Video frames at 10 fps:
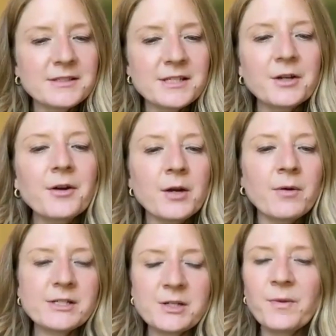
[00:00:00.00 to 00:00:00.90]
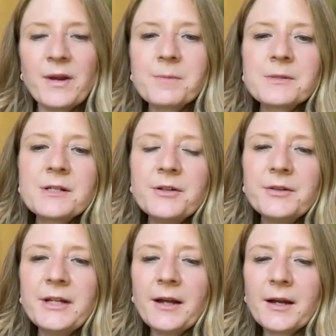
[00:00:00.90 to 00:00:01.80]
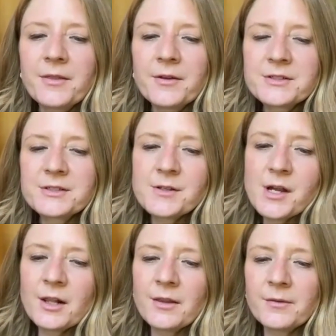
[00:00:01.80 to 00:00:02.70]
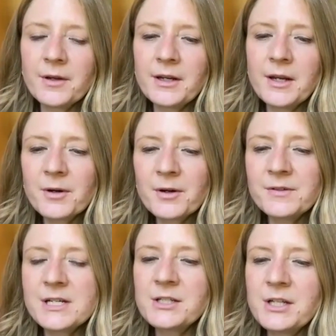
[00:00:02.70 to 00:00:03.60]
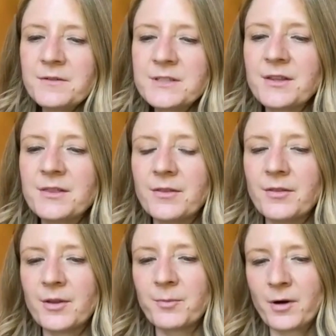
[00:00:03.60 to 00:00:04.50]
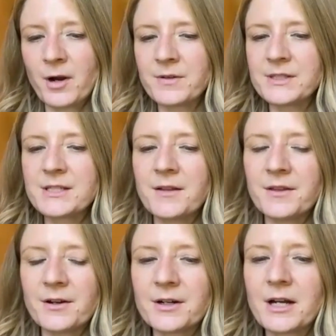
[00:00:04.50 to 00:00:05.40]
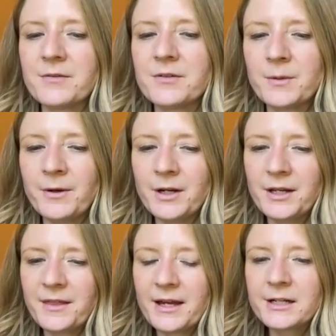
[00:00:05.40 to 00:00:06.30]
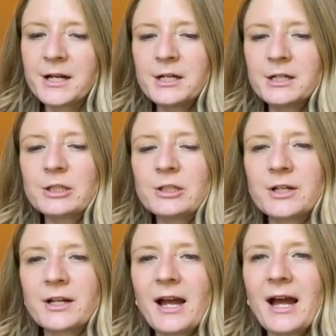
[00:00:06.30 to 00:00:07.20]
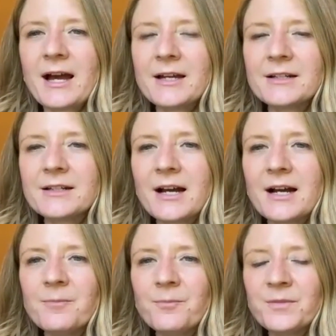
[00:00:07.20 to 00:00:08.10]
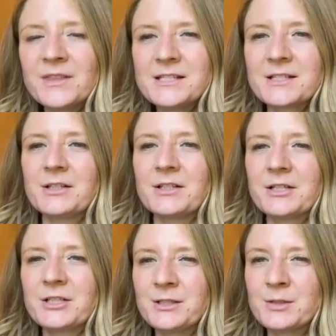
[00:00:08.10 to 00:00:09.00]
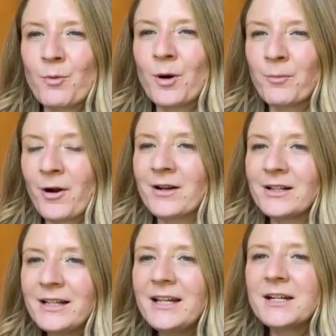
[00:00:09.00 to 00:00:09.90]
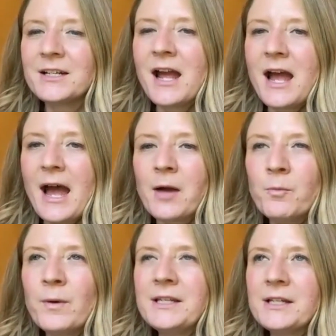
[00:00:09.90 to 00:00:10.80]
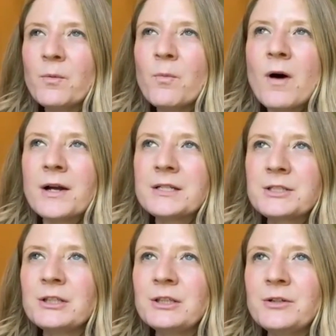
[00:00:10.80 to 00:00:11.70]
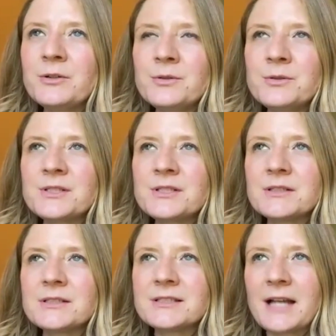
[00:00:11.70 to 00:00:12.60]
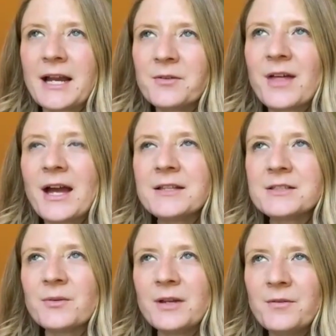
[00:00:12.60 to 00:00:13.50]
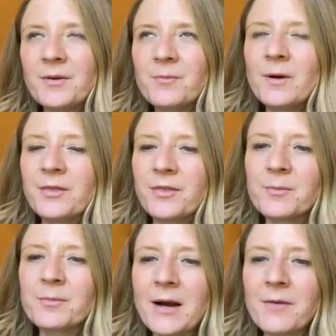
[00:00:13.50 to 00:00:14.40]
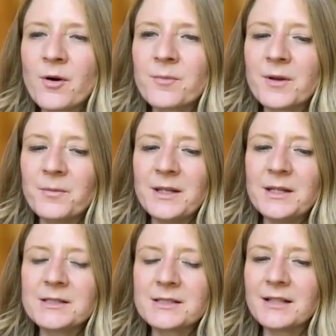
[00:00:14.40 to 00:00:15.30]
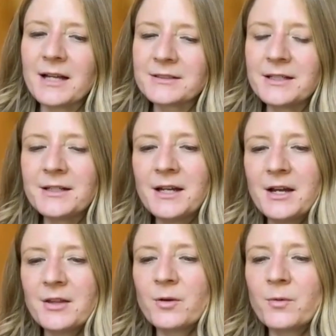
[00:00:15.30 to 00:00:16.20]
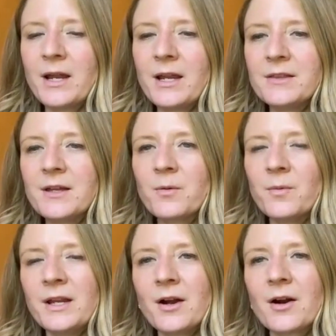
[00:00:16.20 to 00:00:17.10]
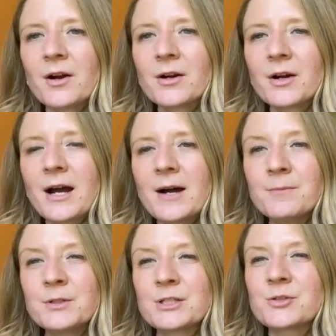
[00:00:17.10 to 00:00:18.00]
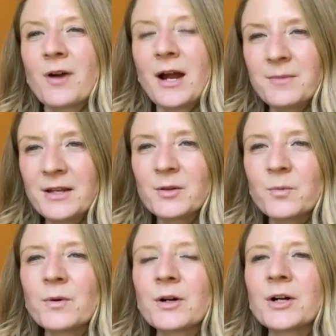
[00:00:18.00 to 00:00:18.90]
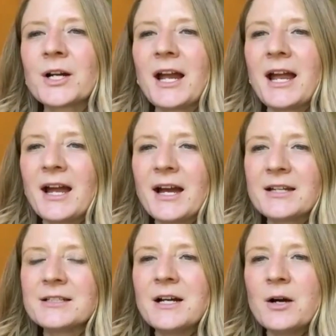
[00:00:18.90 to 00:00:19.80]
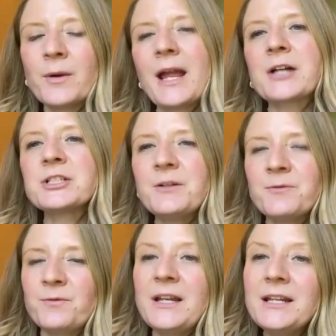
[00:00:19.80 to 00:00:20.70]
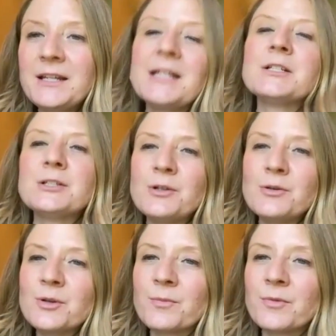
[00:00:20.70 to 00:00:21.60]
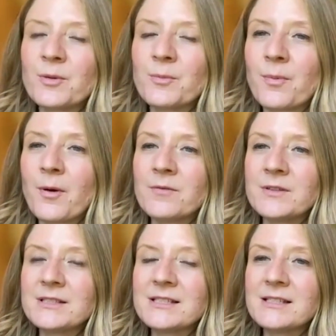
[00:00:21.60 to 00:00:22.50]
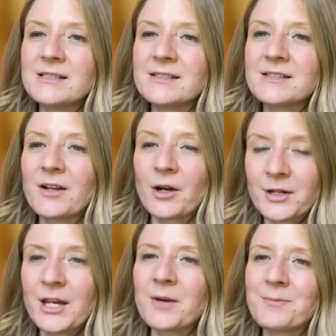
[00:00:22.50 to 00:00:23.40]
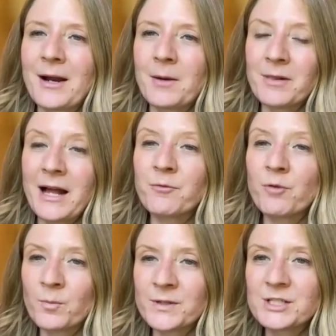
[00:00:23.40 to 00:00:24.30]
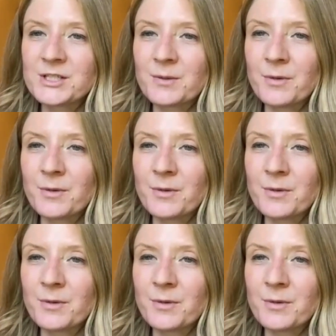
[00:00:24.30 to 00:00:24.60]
that's a great question. We absolutely, there's a number of initiatives in the province and in the archival community that look at these collections more broadly, and we didn't want to lose sight of that. So even with the platform that we selected, the way that we are describing the work, and we actually feed into the province's Archeon platform, which is a